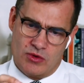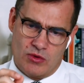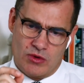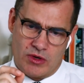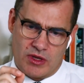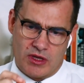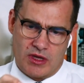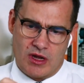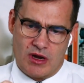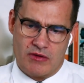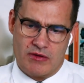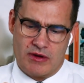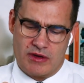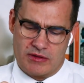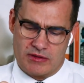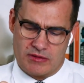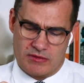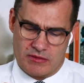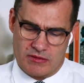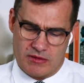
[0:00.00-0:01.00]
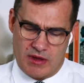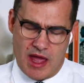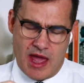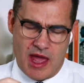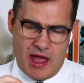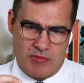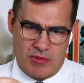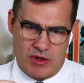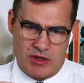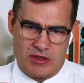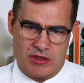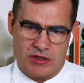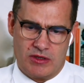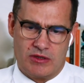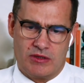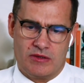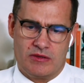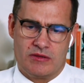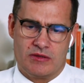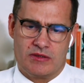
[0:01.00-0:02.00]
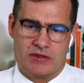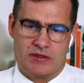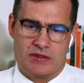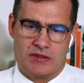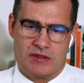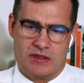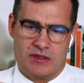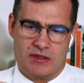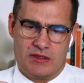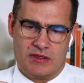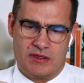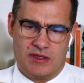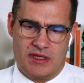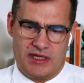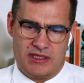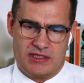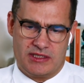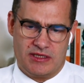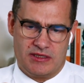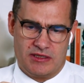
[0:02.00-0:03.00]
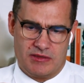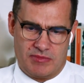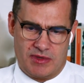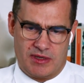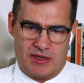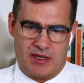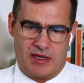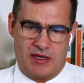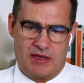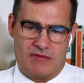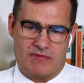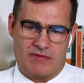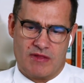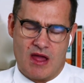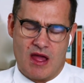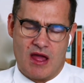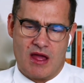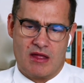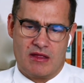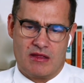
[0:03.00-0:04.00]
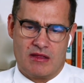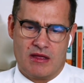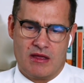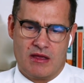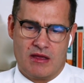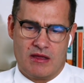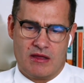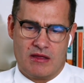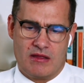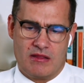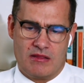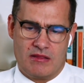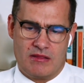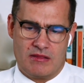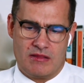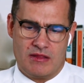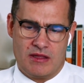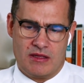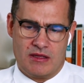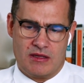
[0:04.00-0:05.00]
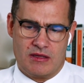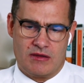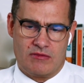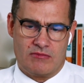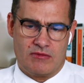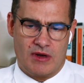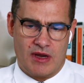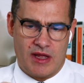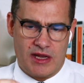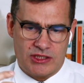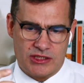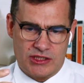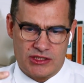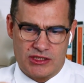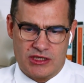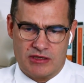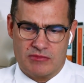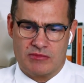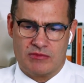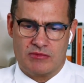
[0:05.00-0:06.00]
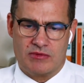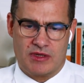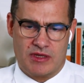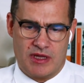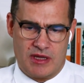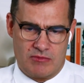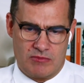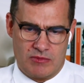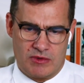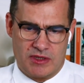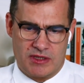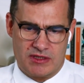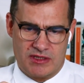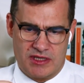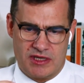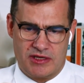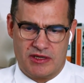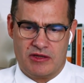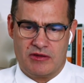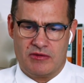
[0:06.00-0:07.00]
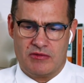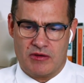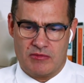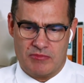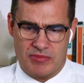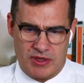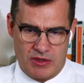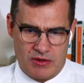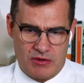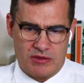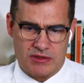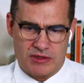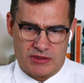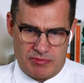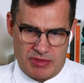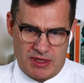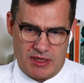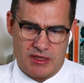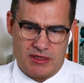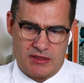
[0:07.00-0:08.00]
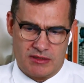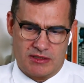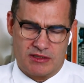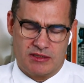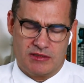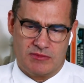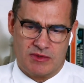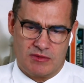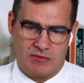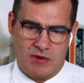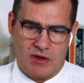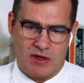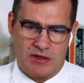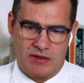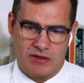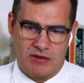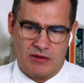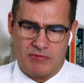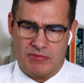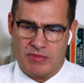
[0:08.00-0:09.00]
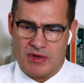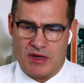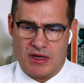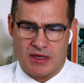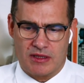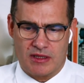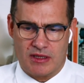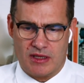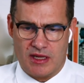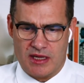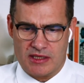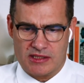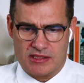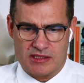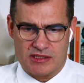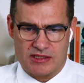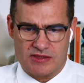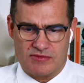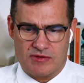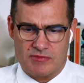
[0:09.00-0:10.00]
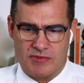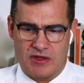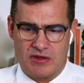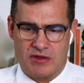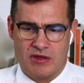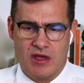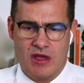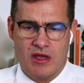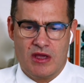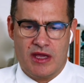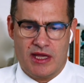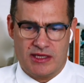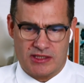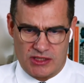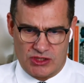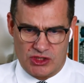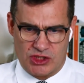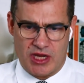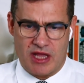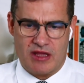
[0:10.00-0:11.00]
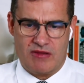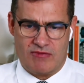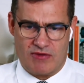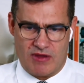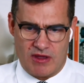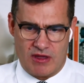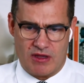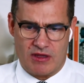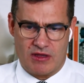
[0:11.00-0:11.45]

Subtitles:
your current MOU leads you to believe that the relationship will continue beyond plant number one. They're not buying the license from you. It's a JV.